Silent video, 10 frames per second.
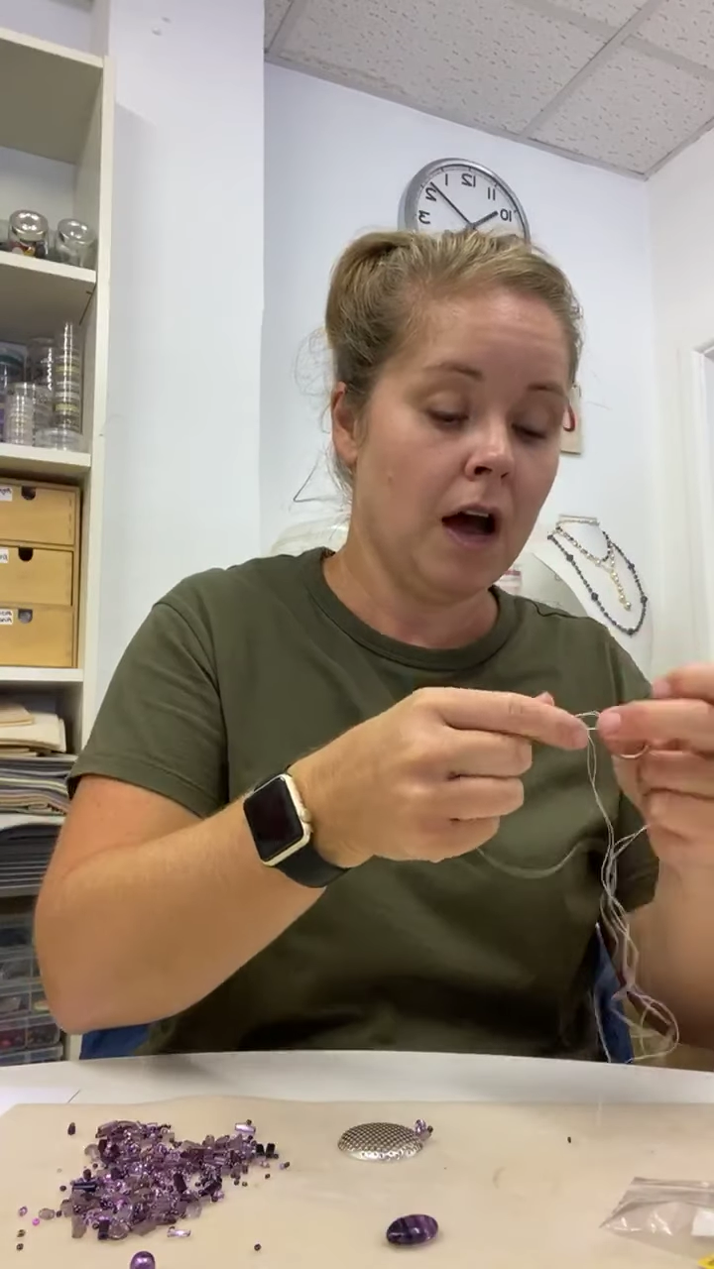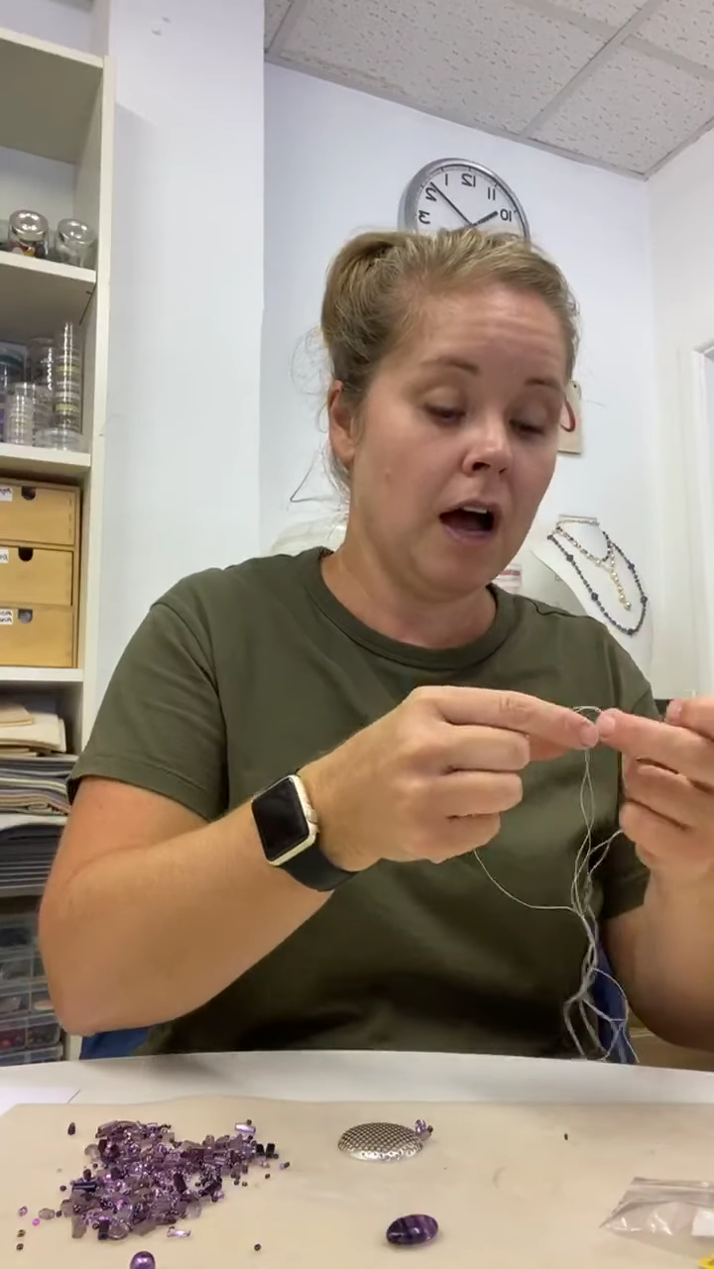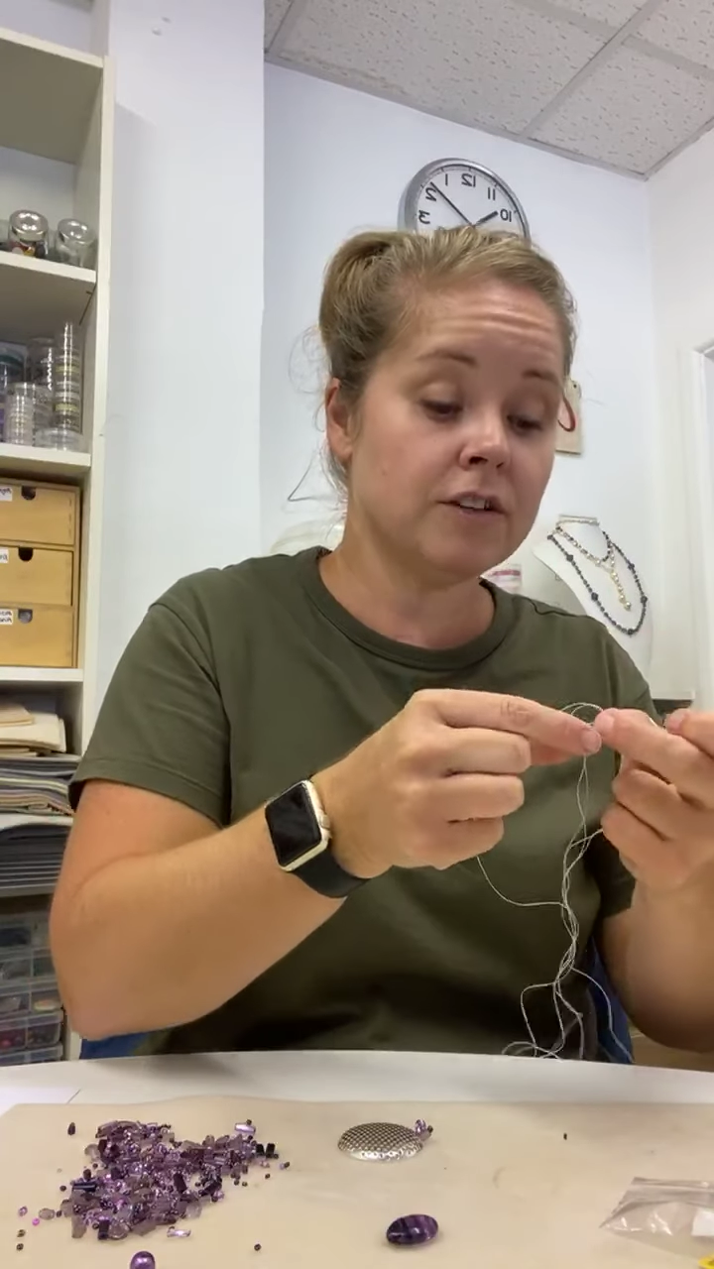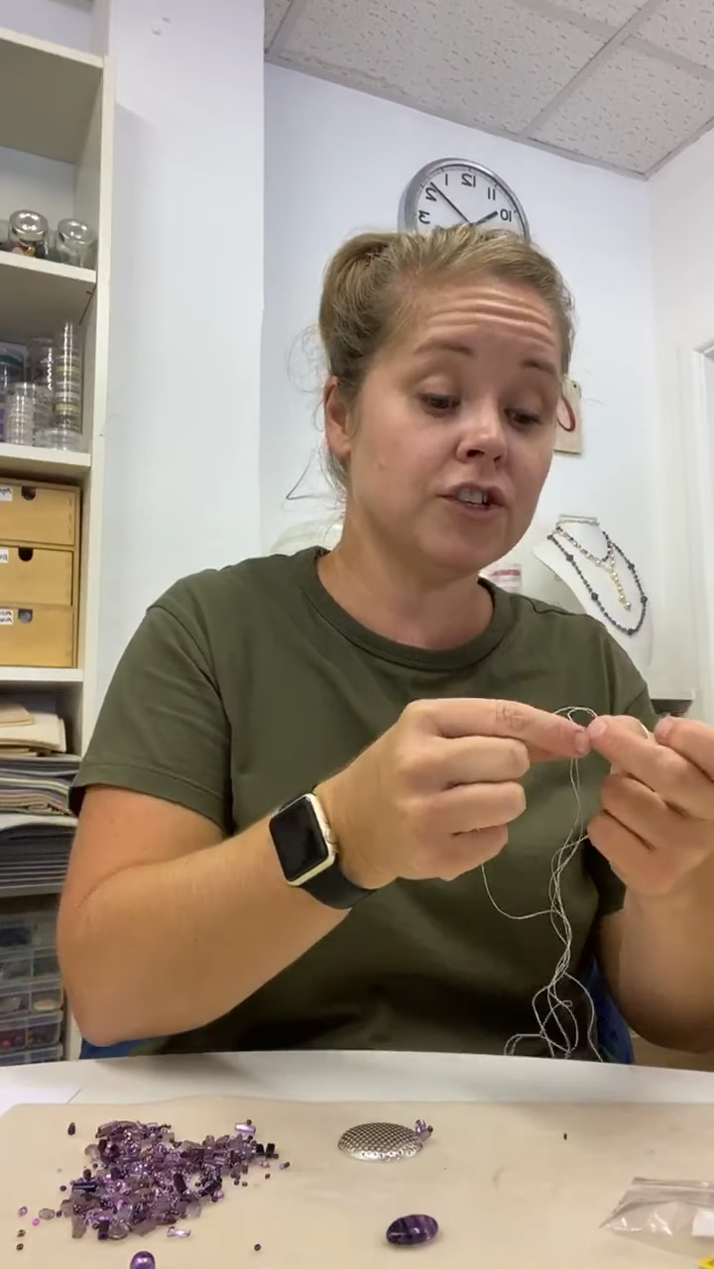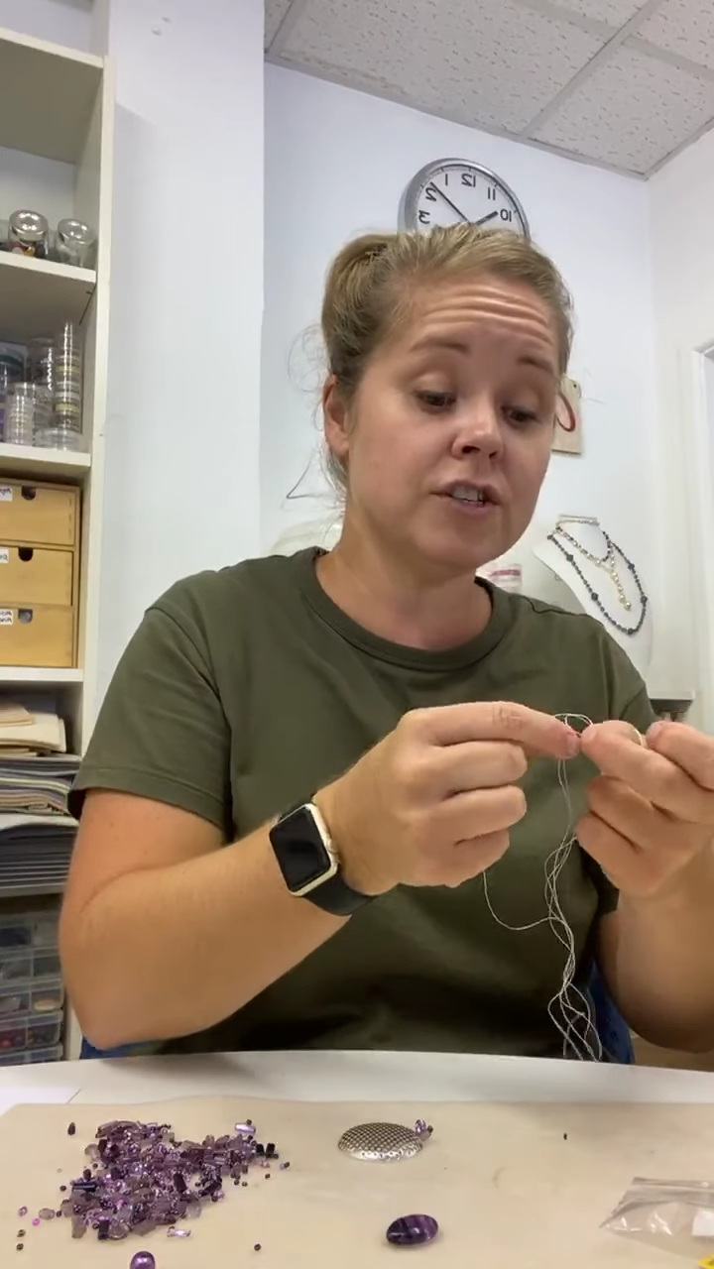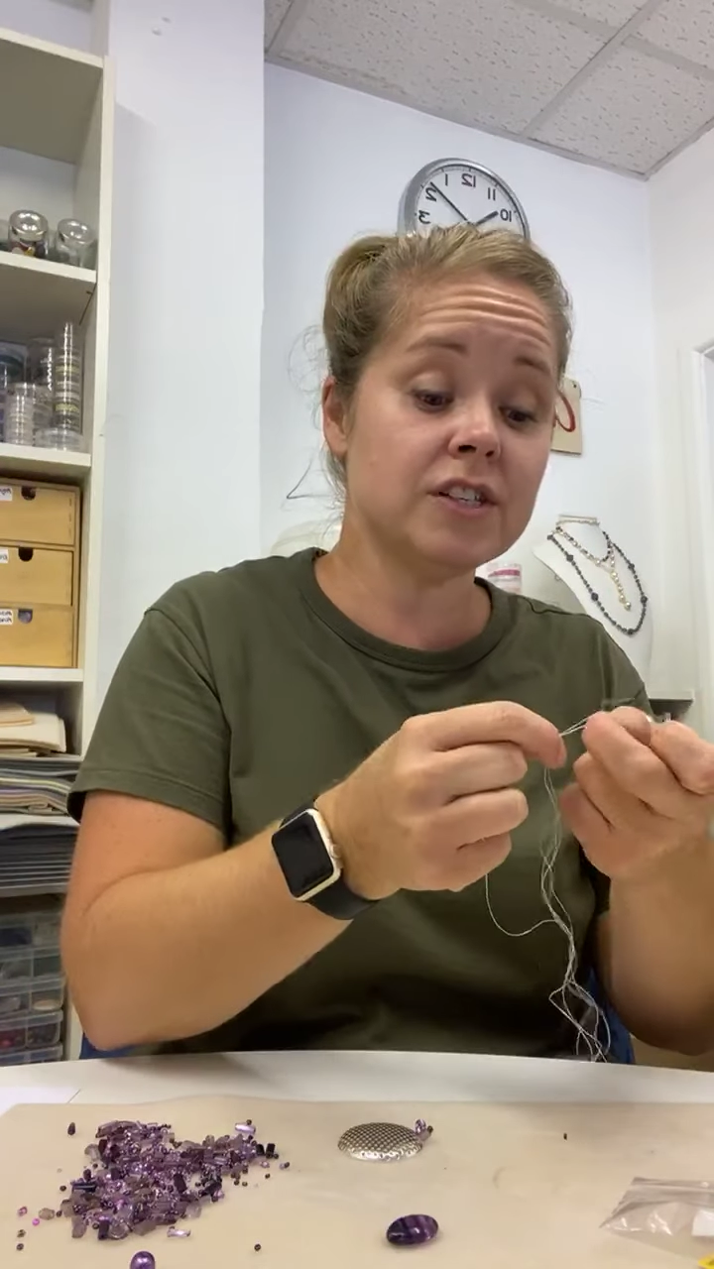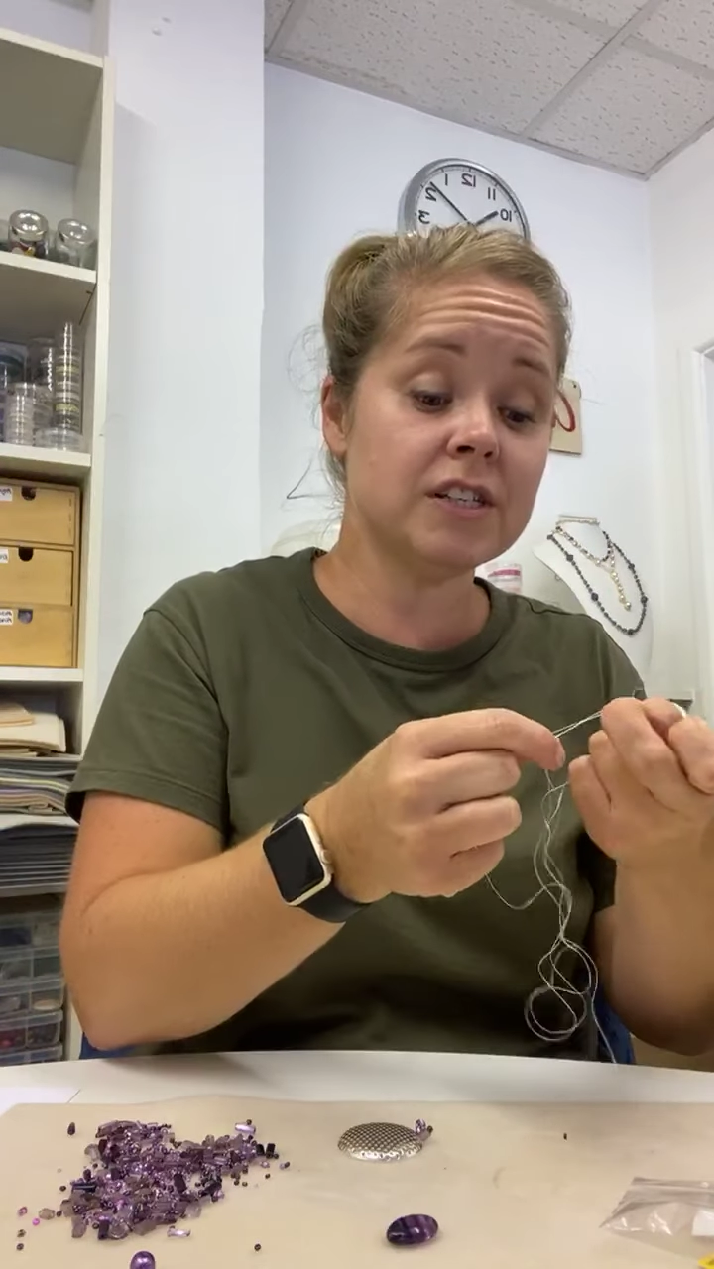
Uh, just to